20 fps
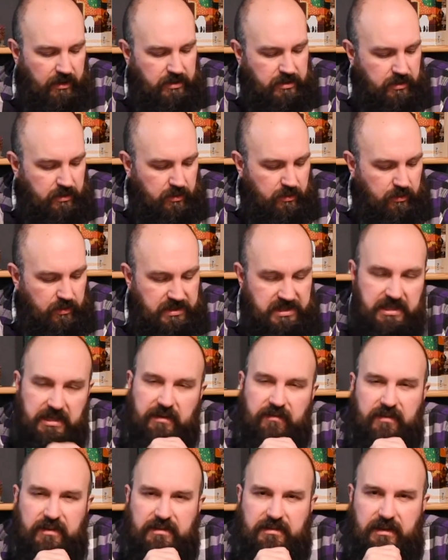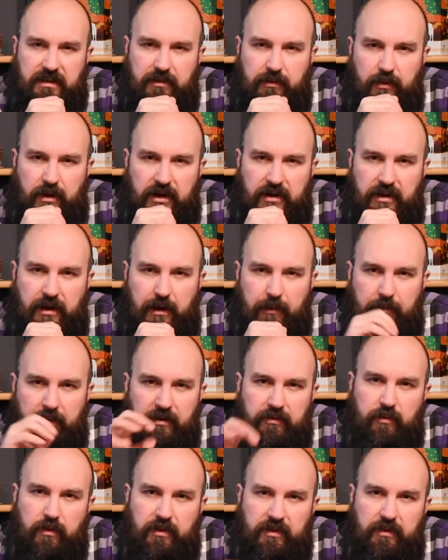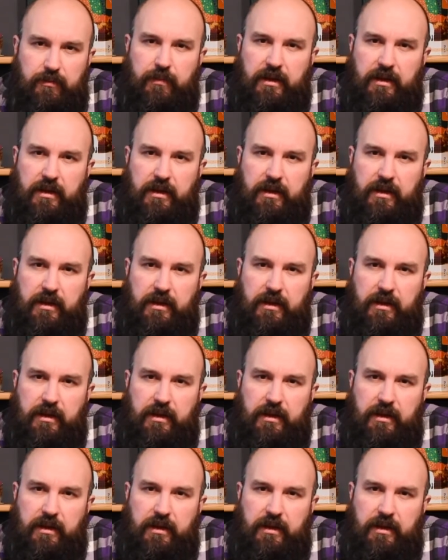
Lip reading: to receive these at the right time is what